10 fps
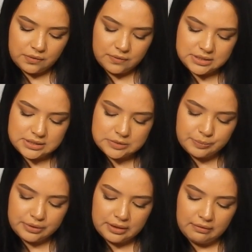oh, this is
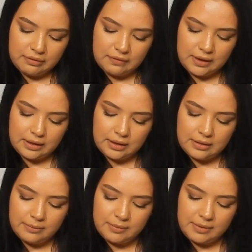pretty thick.
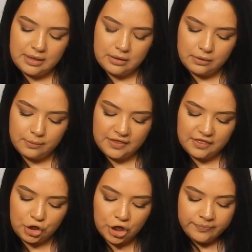Let me make it a little bit
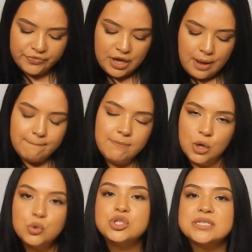thinner.
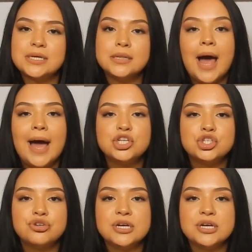Most lash